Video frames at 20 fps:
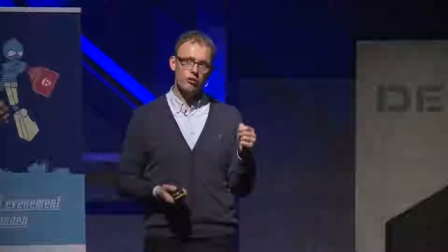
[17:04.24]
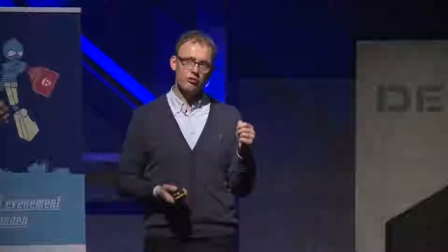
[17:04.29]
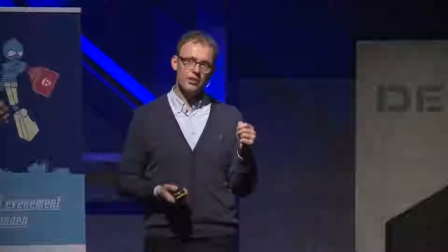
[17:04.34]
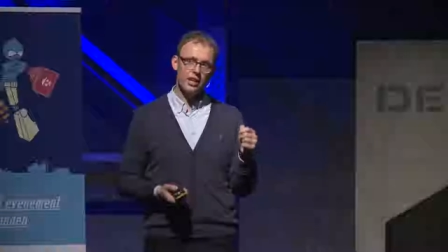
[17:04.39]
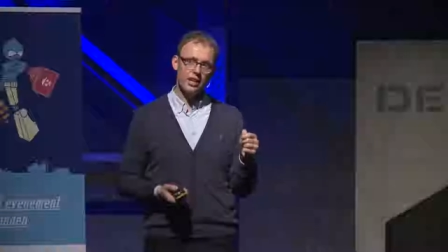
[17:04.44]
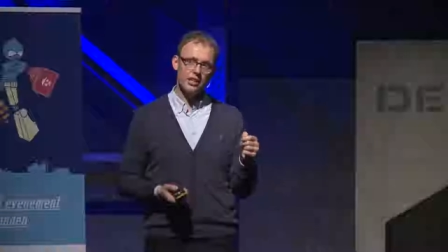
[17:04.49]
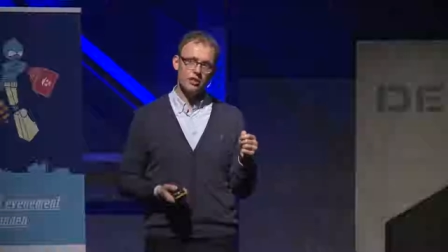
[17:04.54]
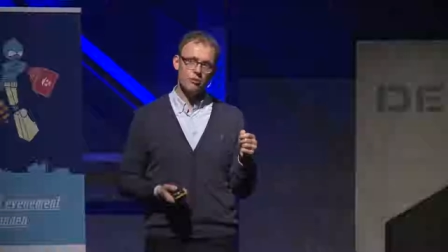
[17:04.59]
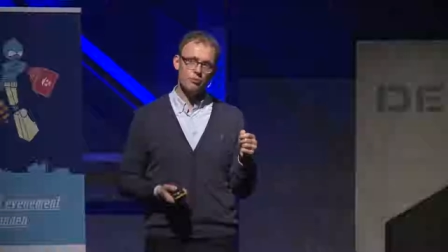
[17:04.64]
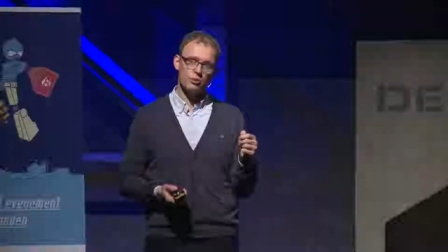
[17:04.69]
of
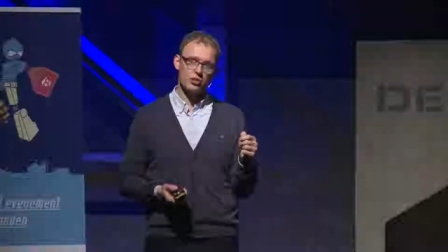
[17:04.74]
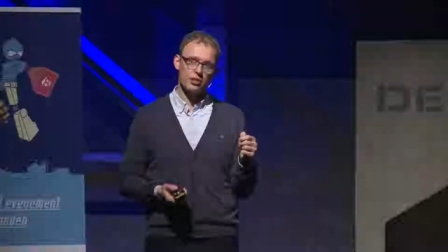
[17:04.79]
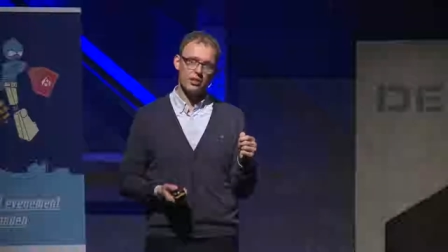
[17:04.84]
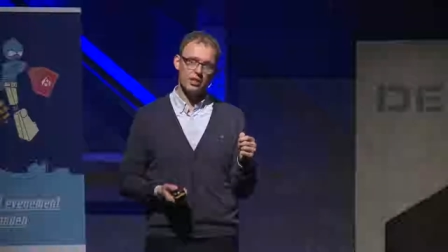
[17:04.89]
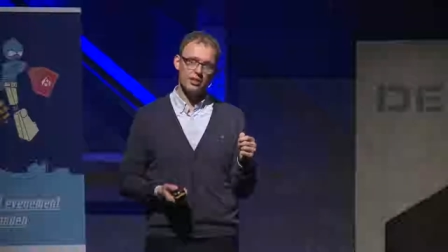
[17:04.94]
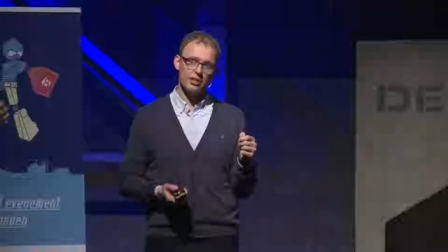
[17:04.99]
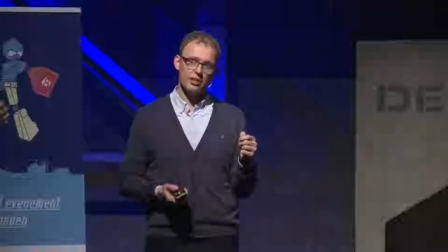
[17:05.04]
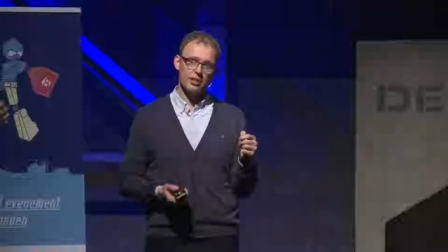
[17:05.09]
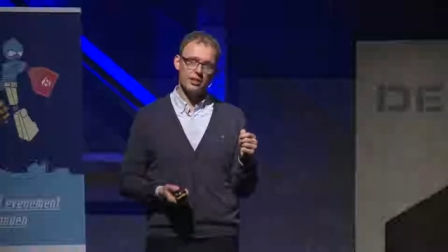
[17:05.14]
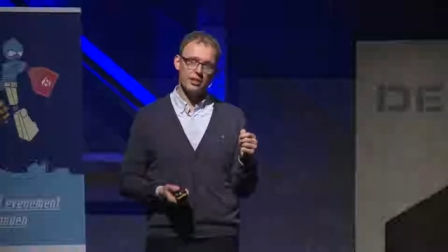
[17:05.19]

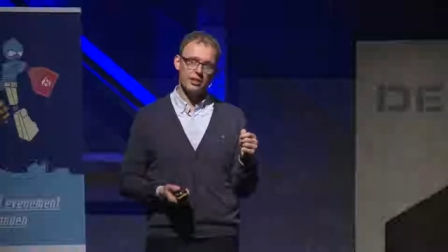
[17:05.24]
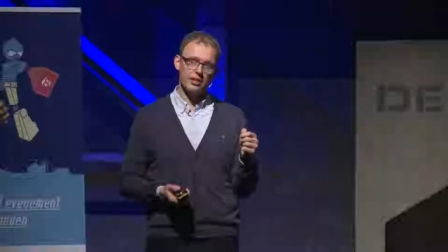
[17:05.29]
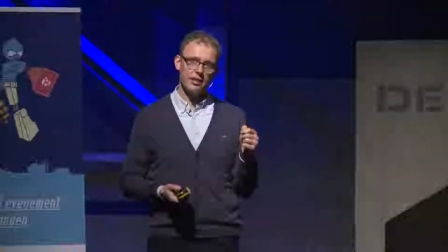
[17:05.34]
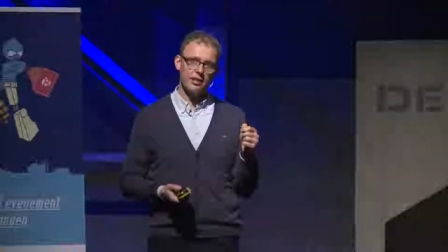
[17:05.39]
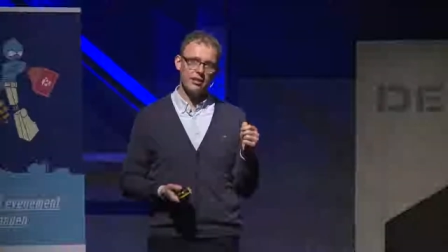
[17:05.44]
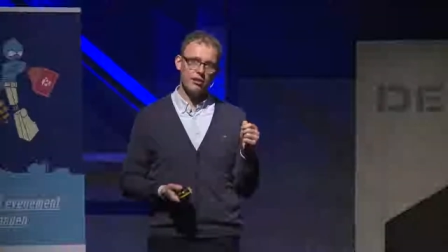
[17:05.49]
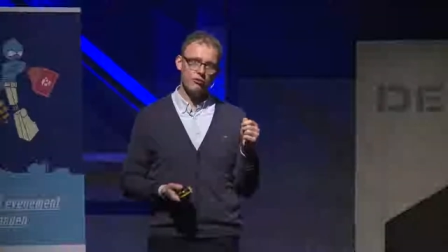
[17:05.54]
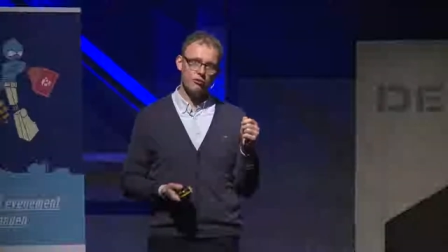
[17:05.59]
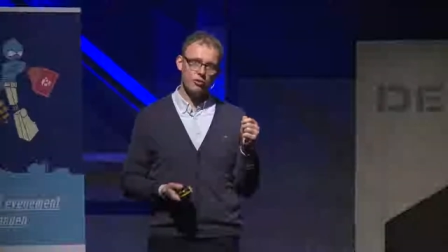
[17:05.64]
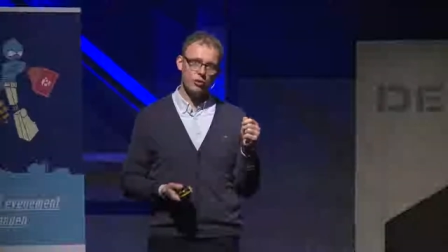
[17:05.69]
90%
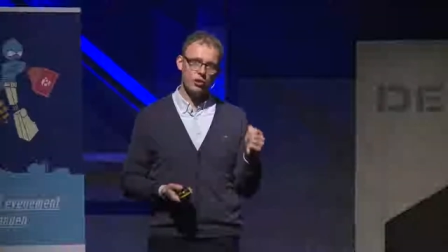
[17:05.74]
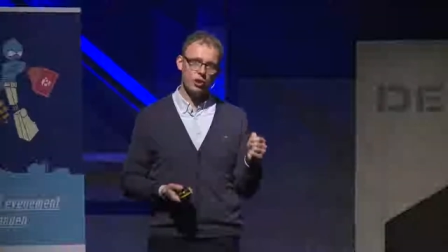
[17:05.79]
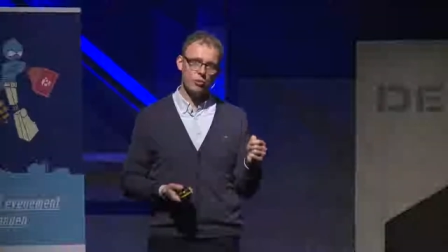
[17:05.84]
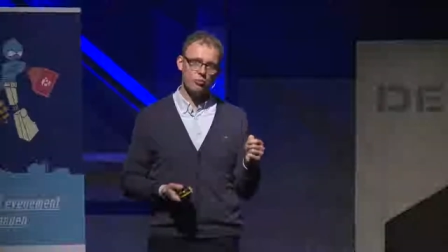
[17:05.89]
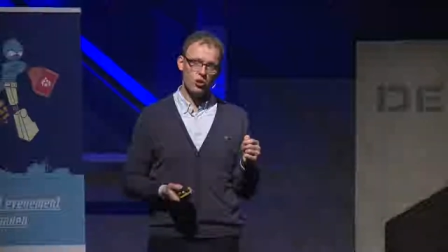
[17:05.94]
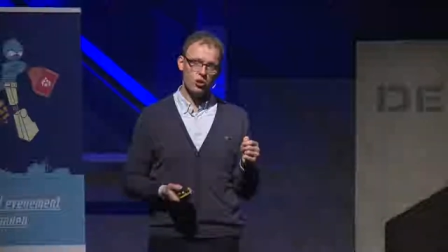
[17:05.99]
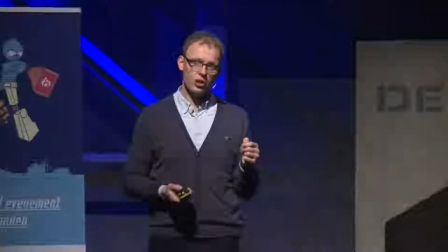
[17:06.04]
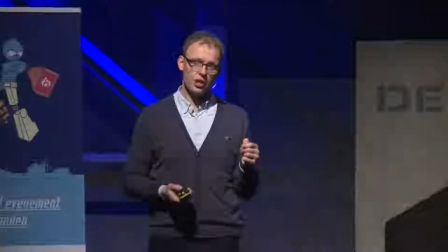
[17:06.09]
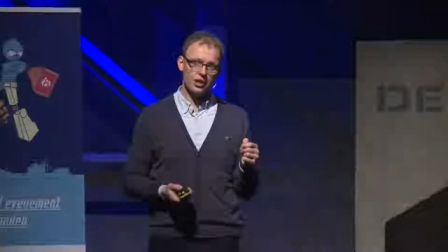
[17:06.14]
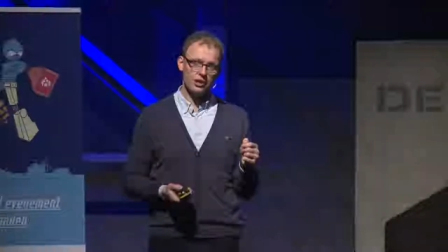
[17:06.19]
uh, for your
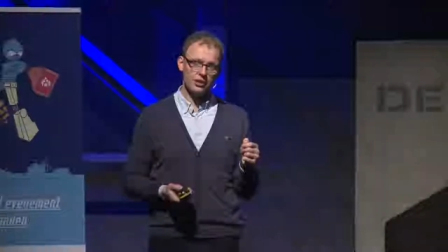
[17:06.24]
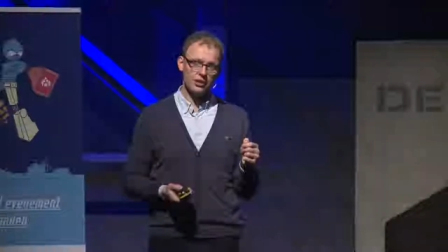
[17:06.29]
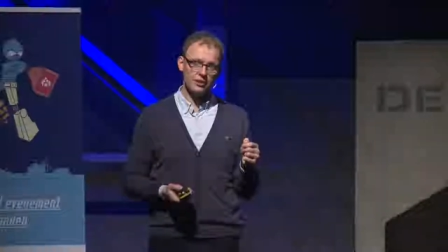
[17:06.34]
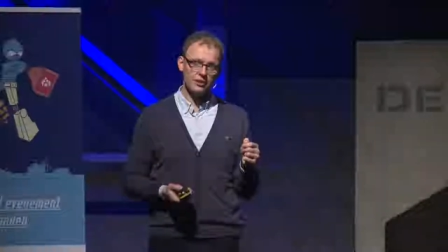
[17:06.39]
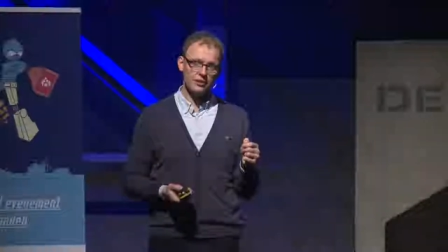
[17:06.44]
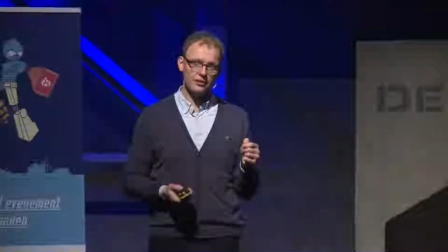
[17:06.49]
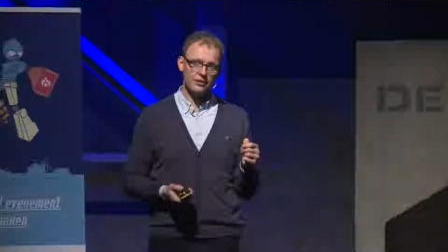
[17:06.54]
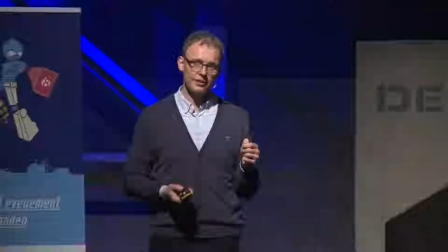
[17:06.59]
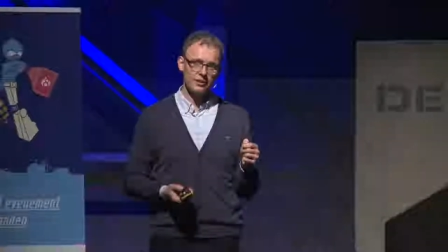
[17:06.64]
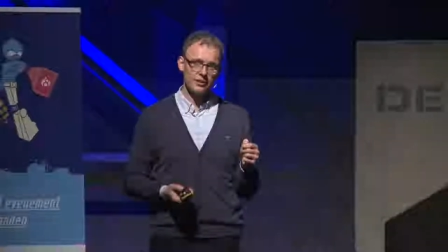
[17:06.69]
products.